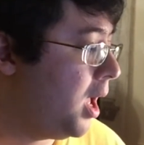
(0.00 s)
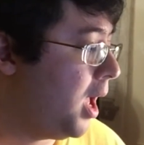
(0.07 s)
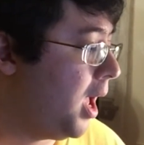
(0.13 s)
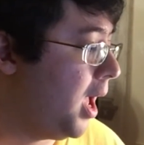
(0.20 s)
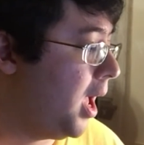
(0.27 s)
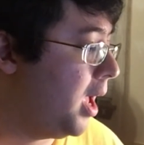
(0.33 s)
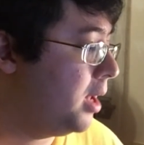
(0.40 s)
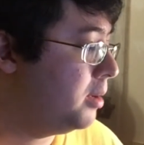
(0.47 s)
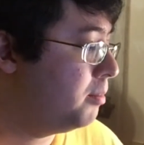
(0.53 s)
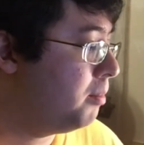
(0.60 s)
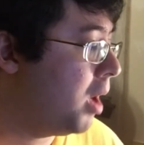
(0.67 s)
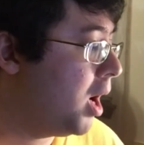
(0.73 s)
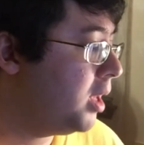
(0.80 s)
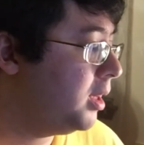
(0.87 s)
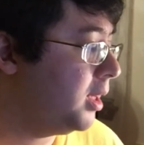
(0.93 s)
And
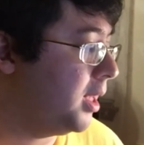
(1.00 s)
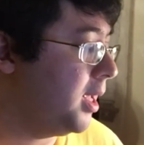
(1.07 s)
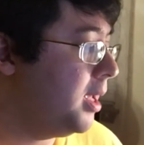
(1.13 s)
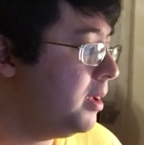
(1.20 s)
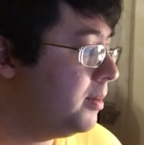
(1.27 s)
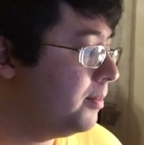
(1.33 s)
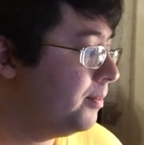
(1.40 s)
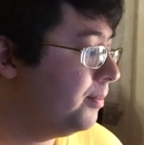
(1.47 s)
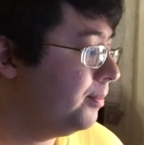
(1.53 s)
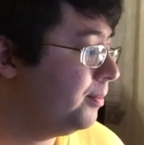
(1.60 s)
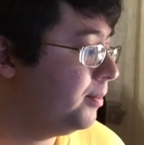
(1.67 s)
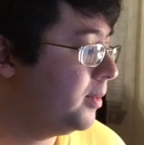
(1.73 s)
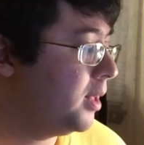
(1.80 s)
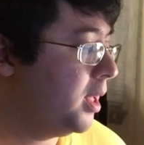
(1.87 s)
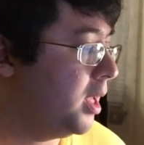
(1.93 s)
Mondly
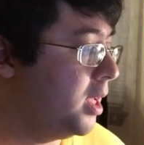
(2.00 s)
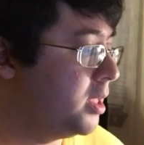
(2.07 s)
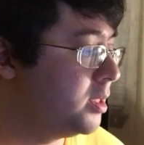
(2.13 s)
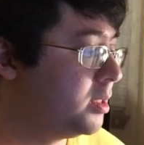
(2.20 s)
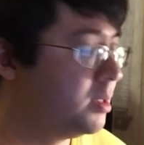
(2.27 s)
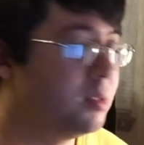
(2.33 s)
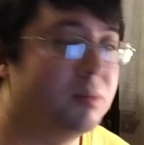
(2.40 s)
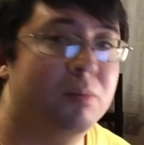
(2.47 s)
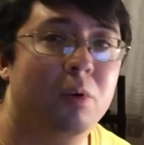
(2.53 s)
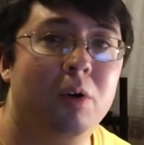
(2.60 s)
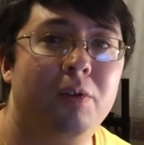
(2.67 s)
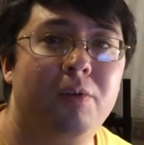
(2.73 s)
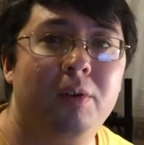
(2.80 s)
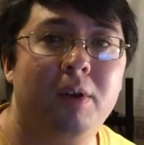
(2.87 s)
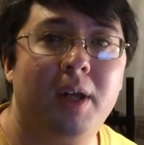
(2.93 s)
is
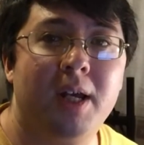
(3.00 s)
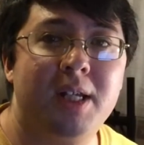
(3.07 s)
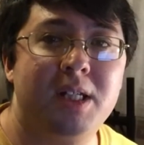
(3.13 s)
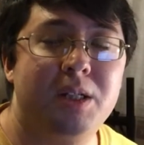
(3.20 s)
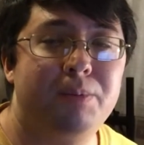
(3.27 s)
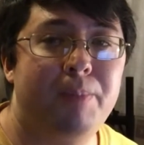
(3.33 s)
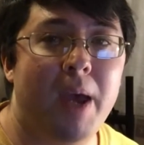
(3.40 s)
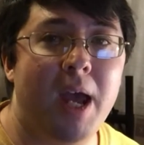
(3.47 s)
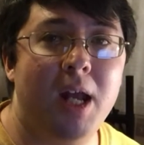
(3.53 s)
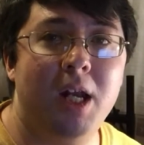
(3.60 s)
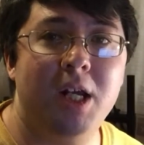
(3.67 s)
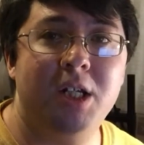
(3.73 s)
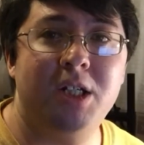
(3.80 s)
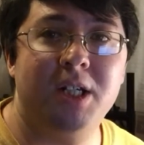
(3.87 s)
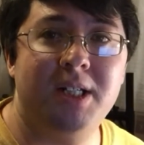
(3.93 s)
more for like Spanish,